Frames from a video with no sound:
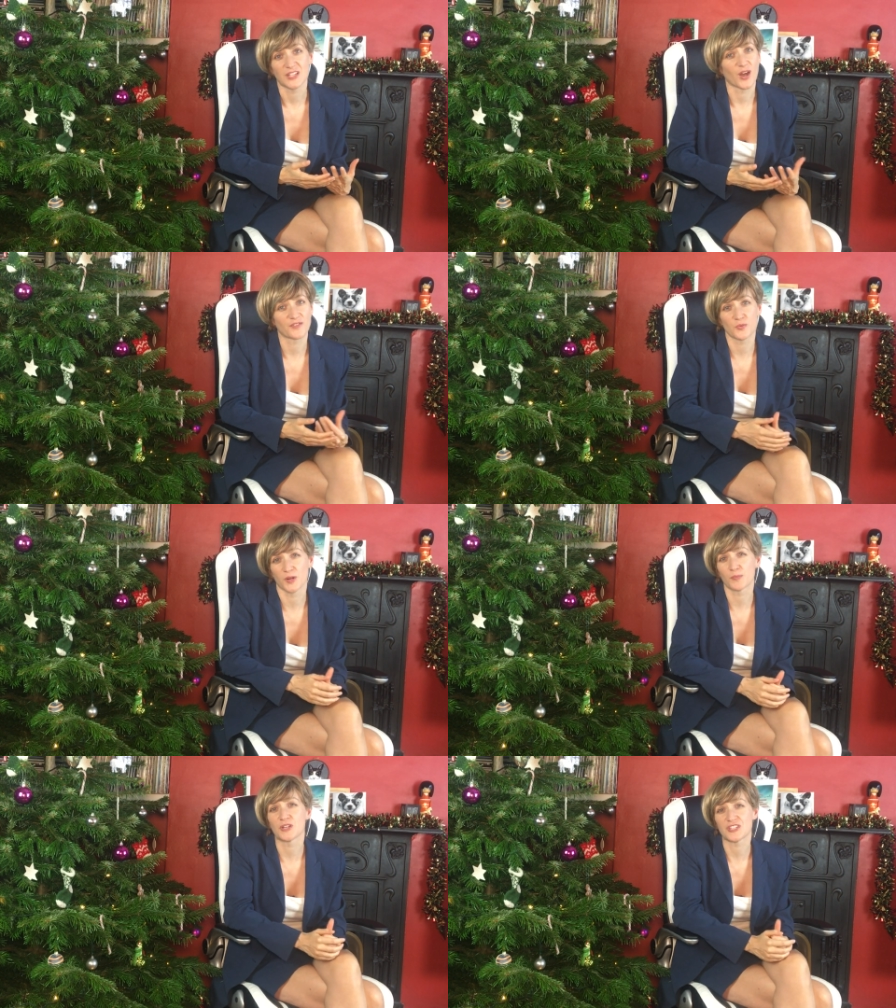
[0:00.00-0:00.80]
And I, for
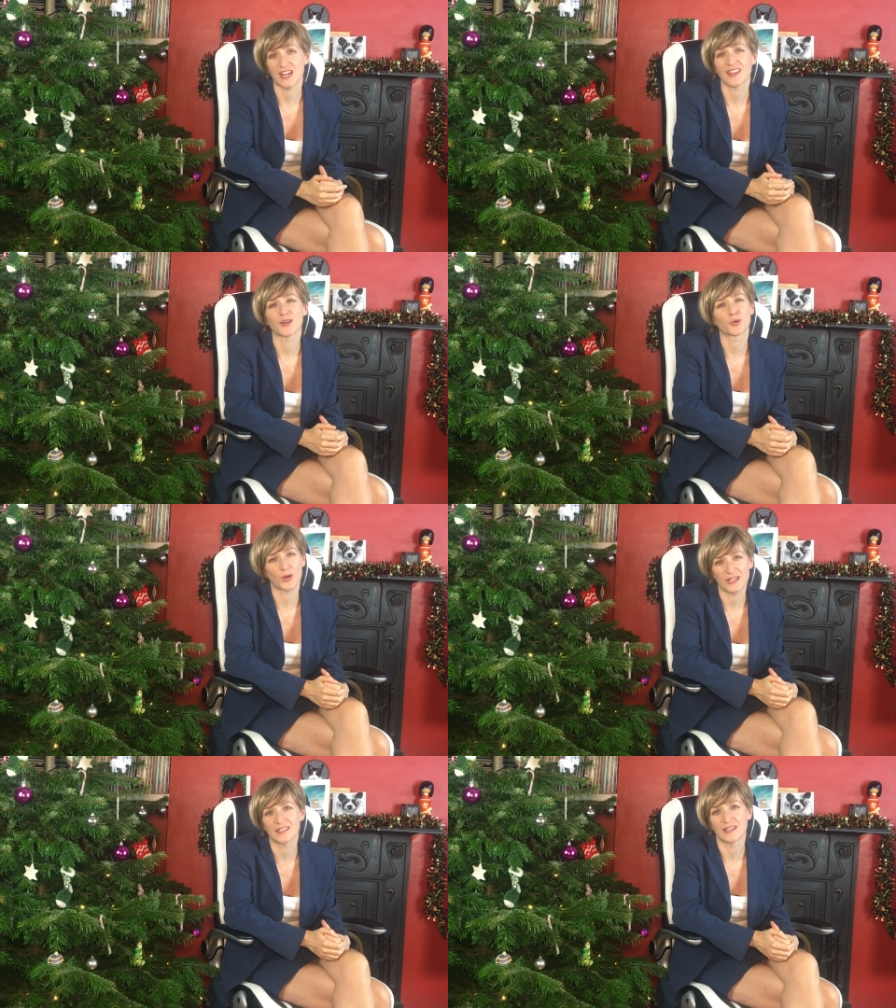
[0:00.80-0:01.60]
one, appreciate that
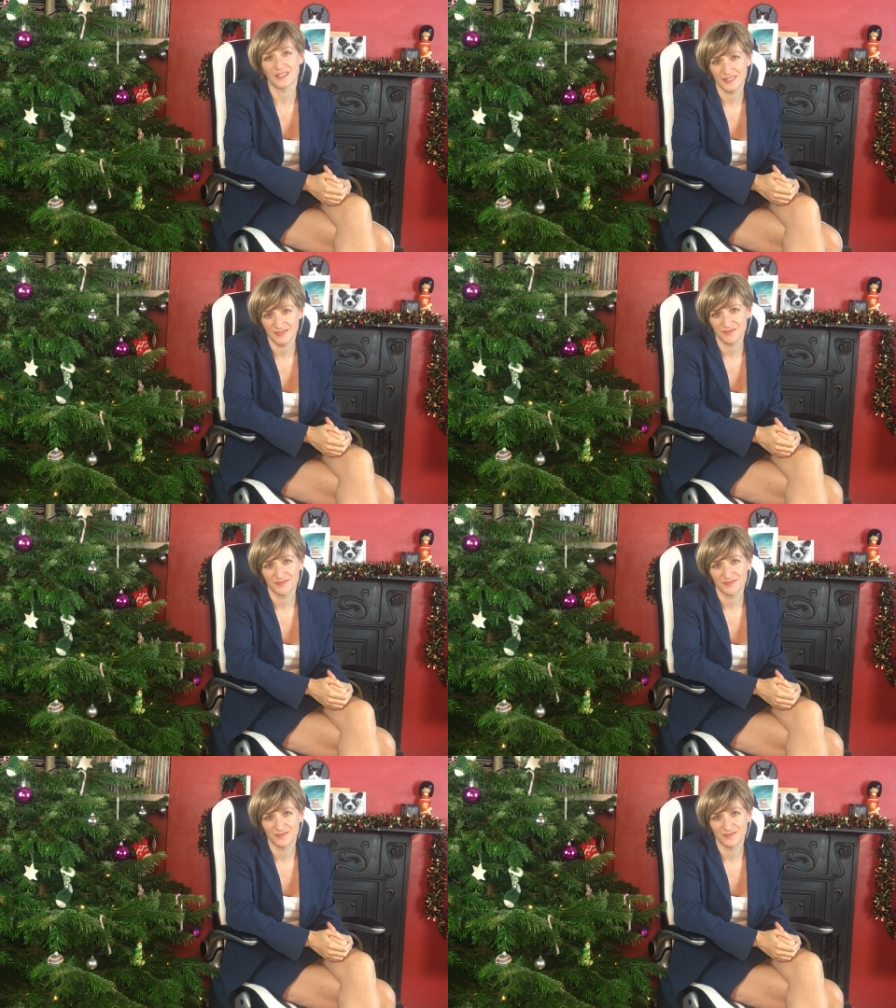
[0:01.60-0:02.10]
greatly.